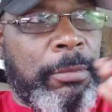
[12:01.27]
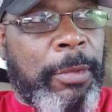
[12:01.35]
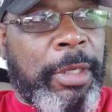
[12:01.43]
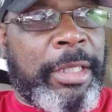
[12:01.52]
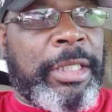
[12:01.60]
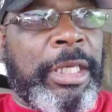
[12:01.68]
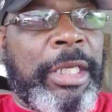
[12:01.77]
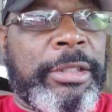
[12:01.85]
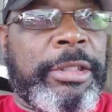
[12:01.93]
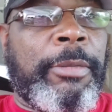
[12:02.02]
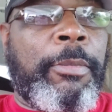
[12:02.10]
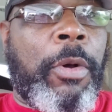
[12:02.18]

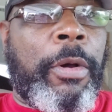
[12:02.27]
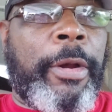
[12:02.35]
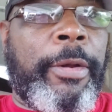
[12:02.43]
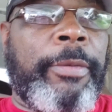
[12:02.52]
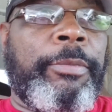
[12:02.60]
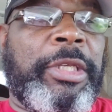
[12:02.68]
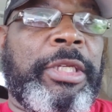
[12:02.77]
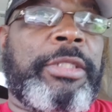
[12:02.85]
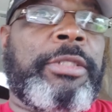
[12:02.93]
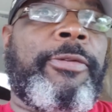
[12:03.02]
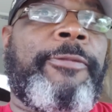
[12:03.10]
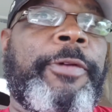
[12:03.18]
against Lamar,
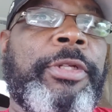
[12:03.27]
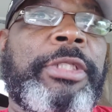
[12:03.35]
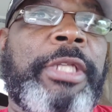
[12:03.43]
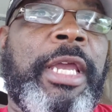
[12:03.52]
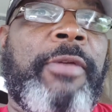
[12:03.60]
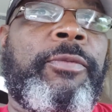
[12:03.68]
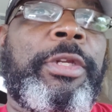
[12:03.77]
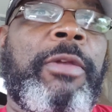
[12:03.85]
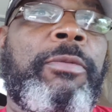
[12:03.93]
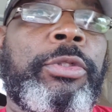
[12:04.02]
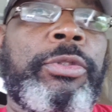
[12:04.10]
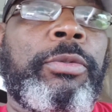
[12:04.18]
because in the first half when they
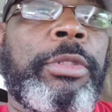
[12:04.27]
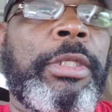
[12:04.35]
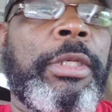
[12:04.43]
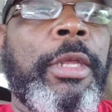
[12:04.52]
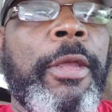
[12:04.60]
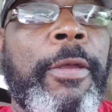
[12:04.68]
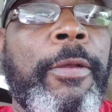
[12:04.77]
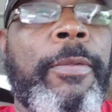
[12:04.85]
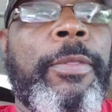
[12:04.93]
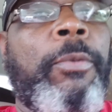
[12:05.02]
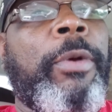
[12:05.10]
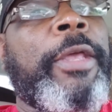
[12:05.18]
were doing it,
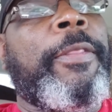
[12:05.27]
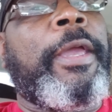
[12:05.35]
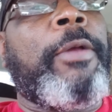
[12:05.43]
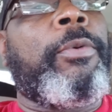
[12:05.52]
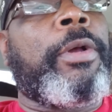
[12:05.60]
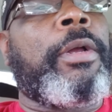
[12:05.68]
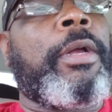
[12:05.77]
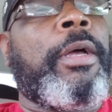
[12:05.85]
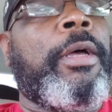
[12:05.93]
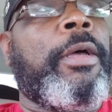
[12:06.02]
the way they were